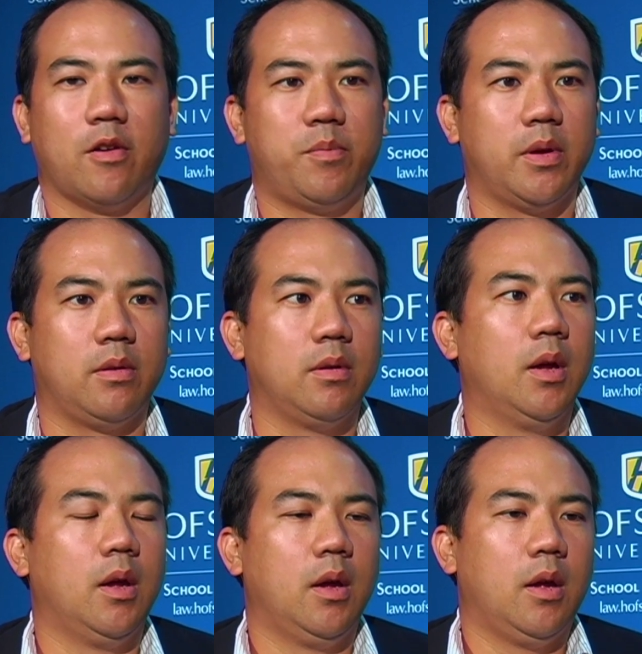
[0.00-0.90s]
been
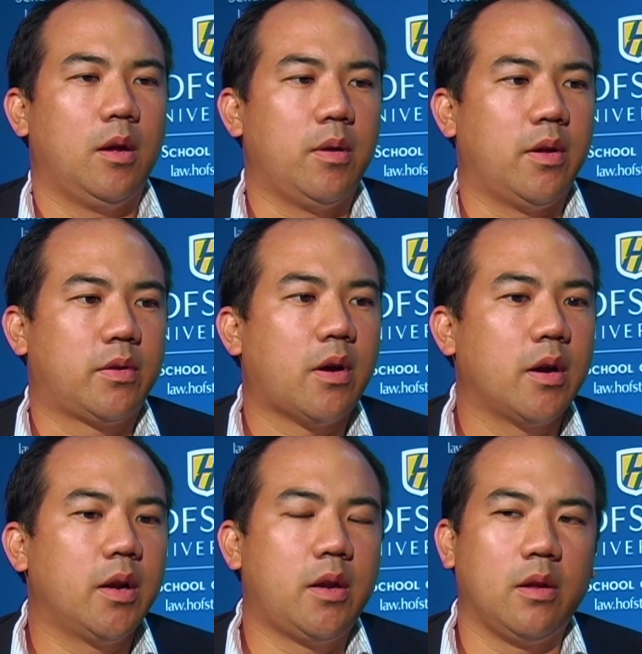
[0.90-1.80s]

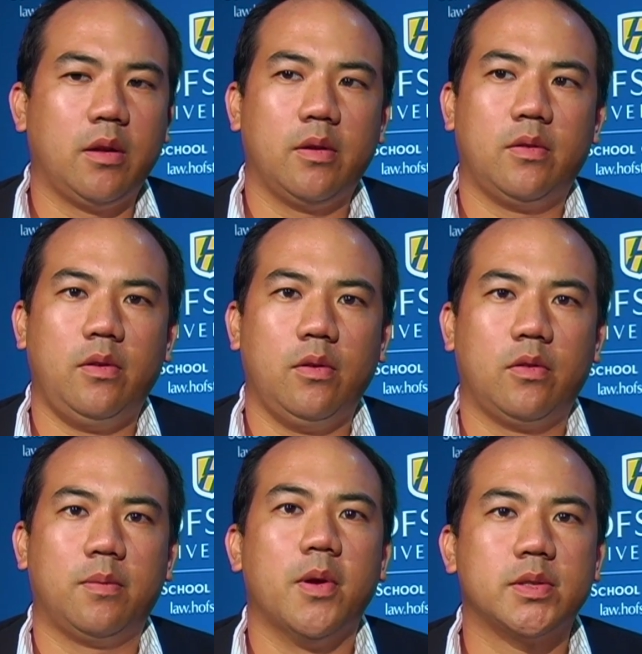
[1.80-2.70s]
targeted killing is the
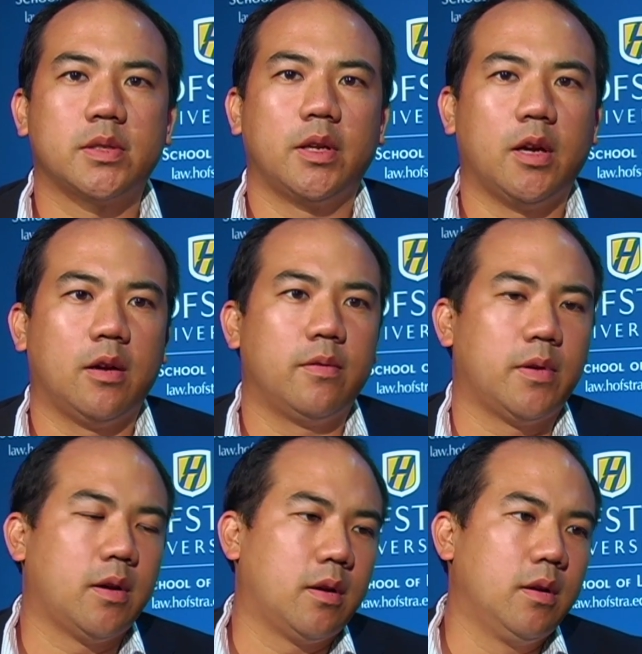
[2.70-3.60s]
use mostly
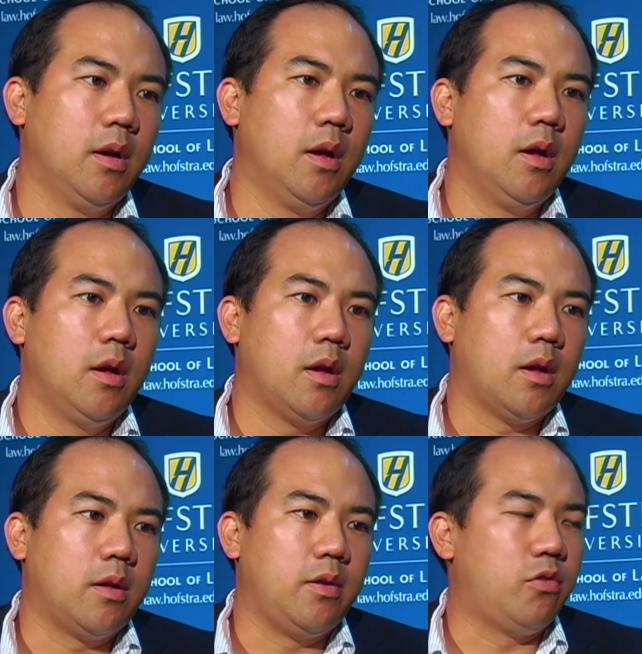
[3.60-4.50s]
of
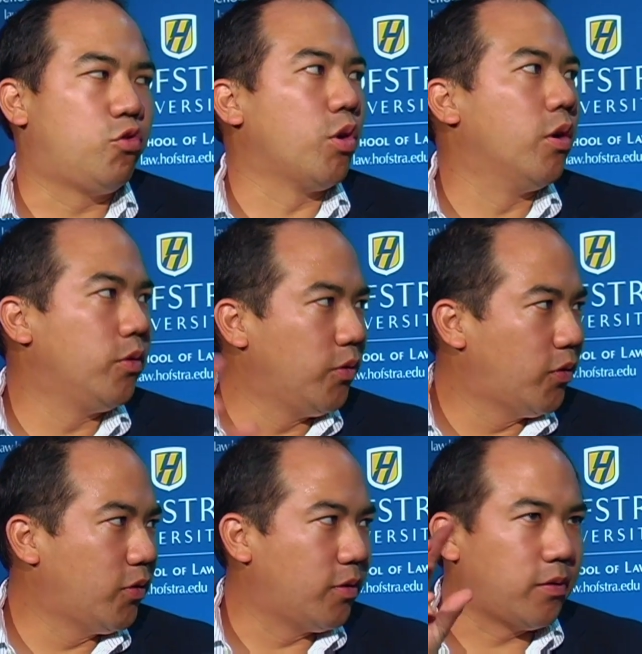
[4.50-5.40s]
these
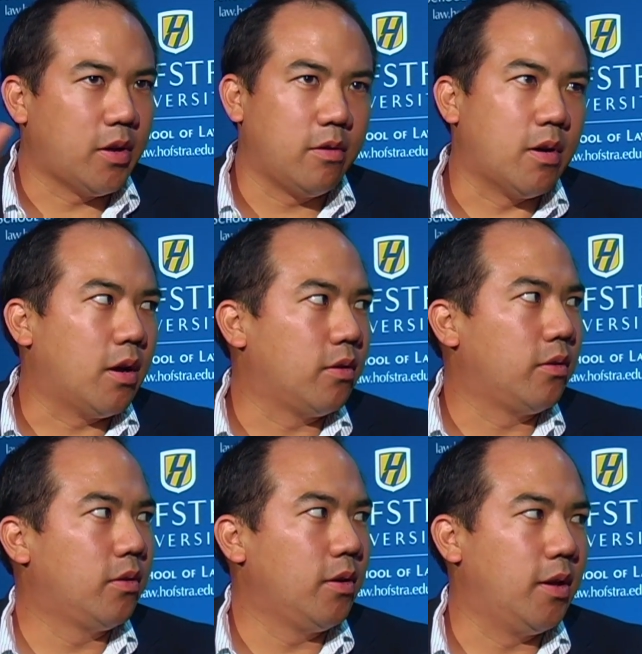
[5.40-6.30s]
drones to fly
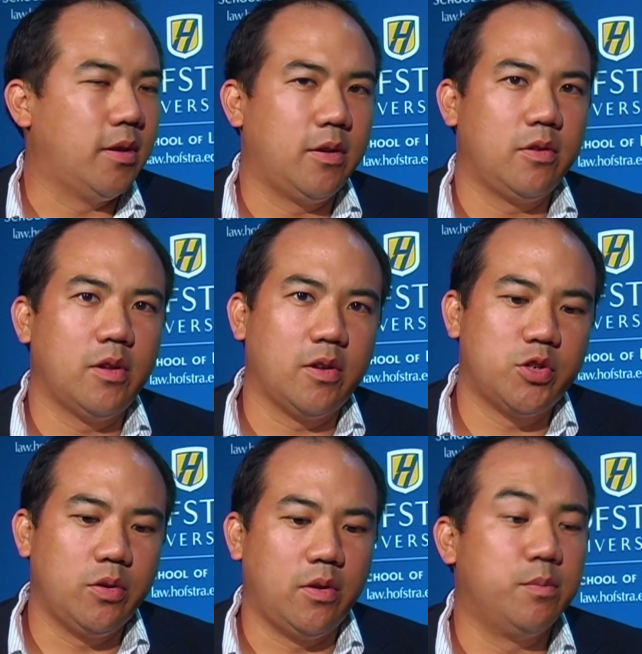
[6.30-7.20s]
around, and they
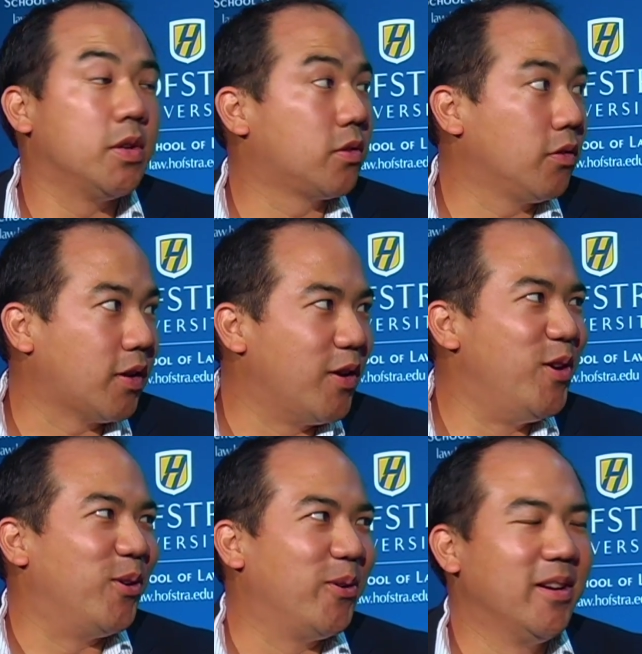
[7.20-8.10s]
shoot these missiles at
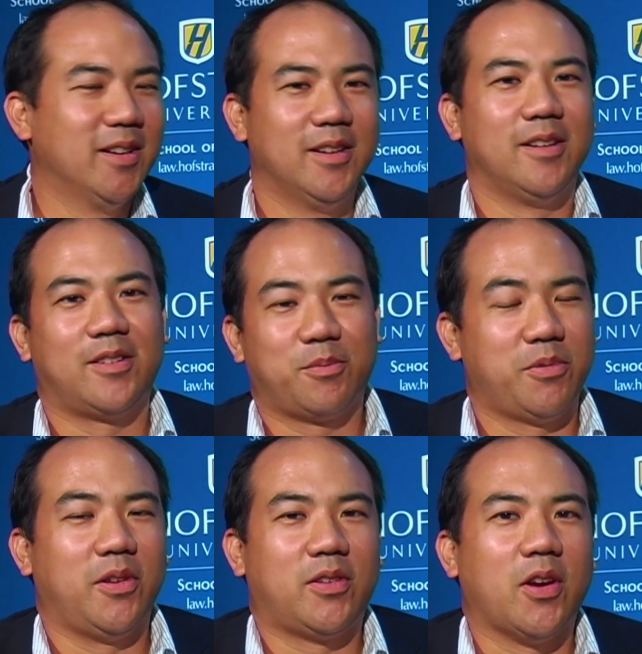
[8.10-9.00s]
you. It's
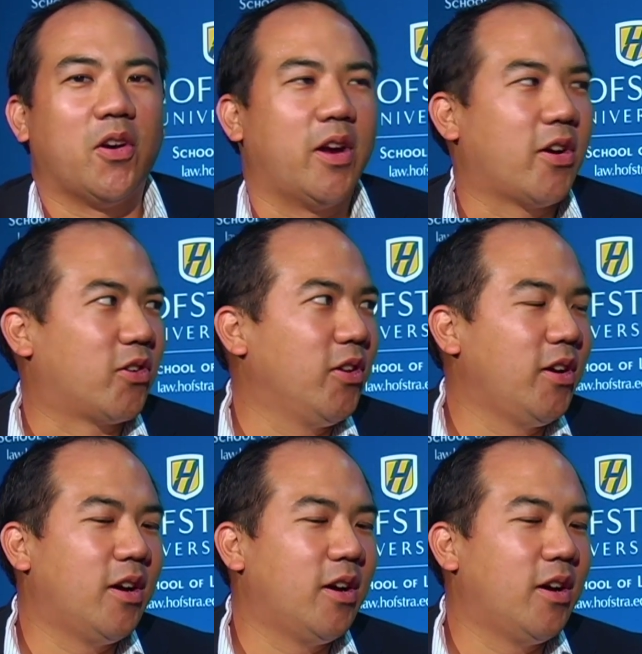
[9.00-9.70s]
pretty scary, actually.